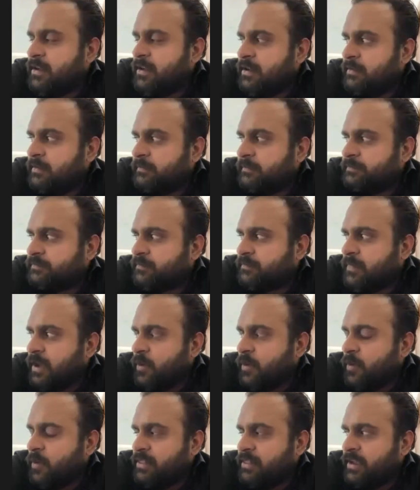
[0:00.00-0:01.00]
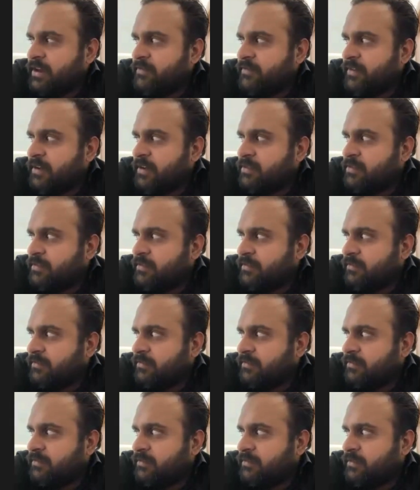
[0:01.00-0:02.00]
my only advice
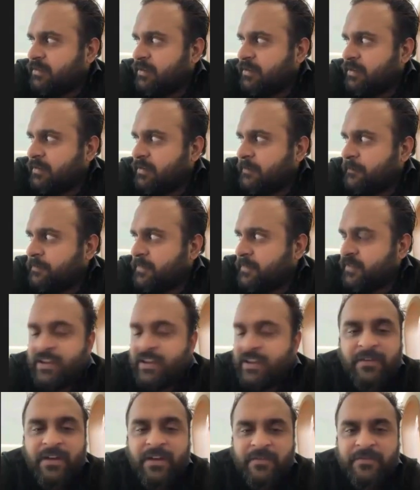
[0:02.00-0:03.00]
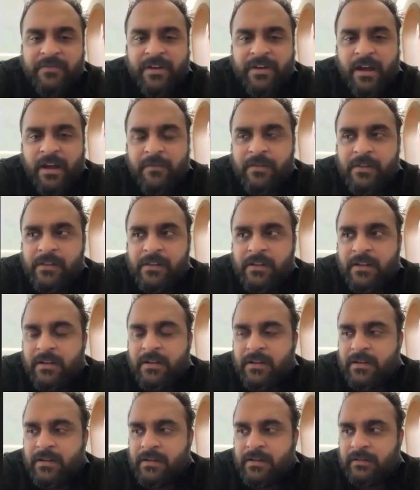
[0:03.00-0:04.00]
is whenever I've traveled
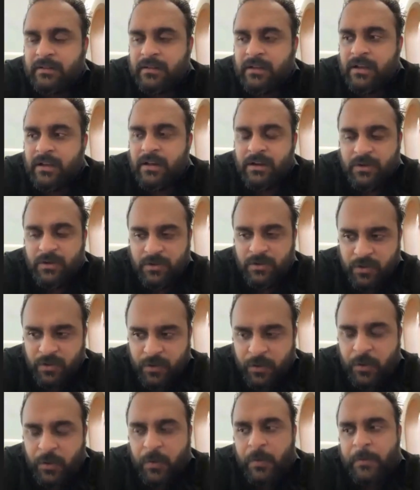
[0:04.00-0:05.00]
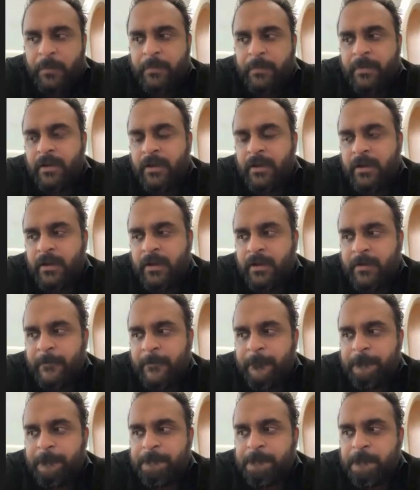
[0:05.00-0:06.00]
to Europe,
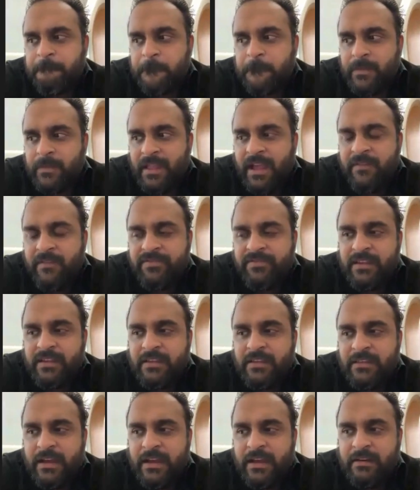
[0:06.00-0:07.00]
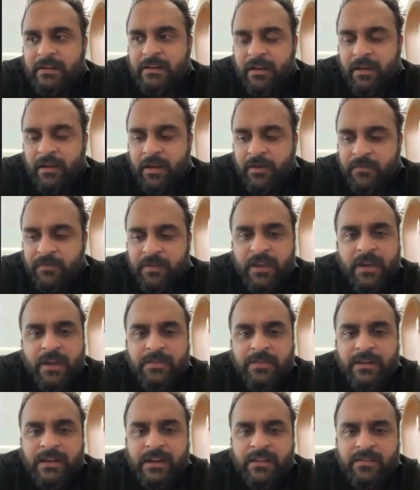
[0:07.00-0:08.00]
I've seen that we
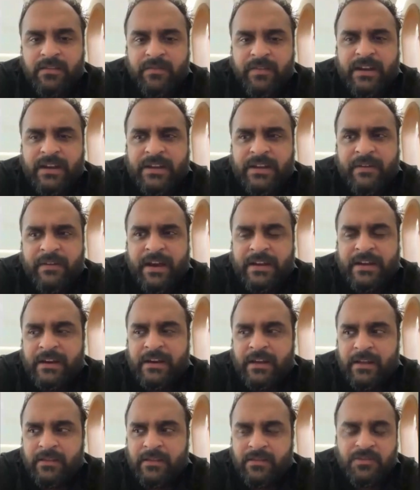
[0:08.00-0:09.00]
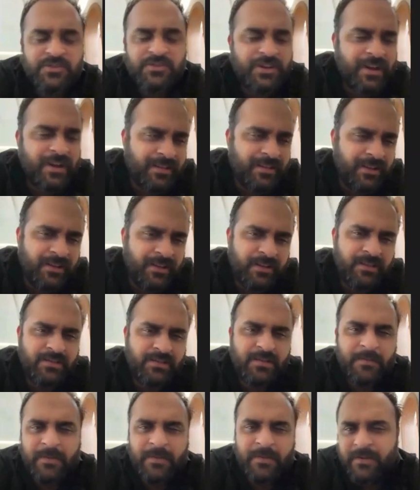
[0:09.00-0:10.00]
as Indians, we are divided as
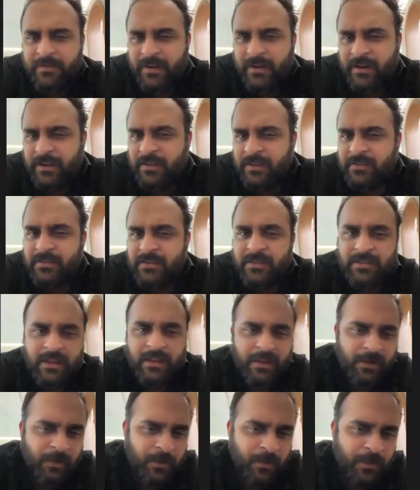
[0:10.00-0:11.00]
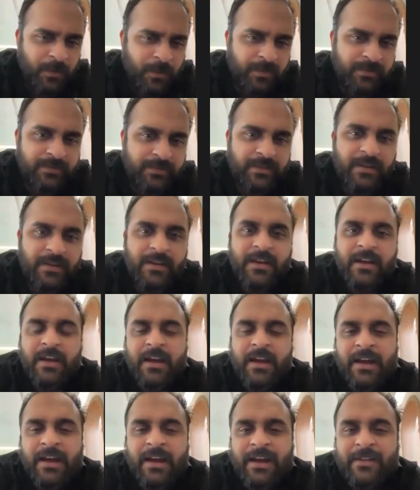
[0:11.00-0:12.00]
Gujaratis, the Marwadis, the Telugus,
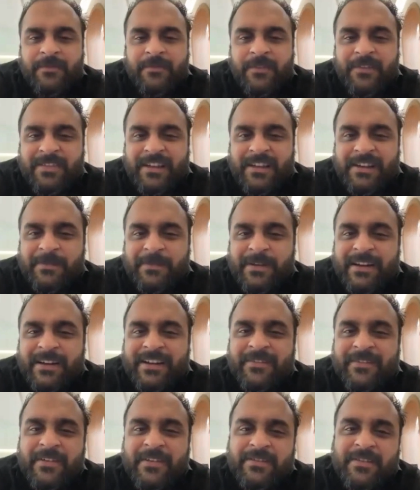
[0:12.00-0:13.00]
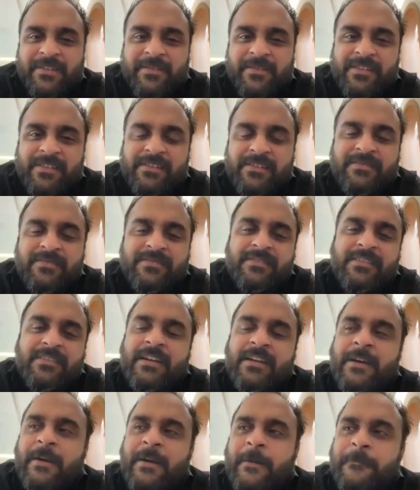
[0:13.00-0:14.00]
and we celebrate our festivals
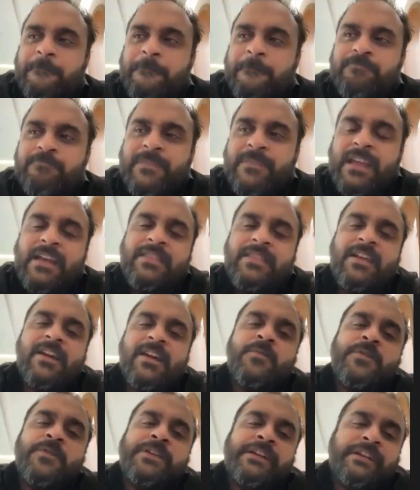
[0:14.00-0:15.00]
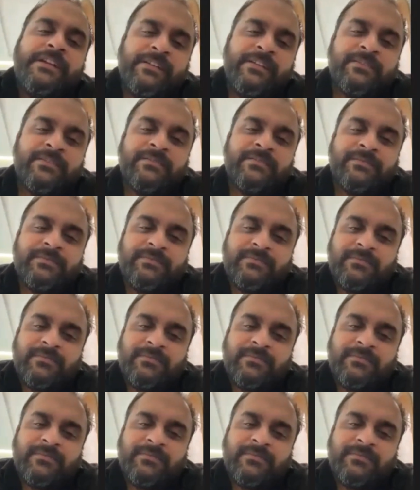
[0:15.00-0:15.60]
in the community.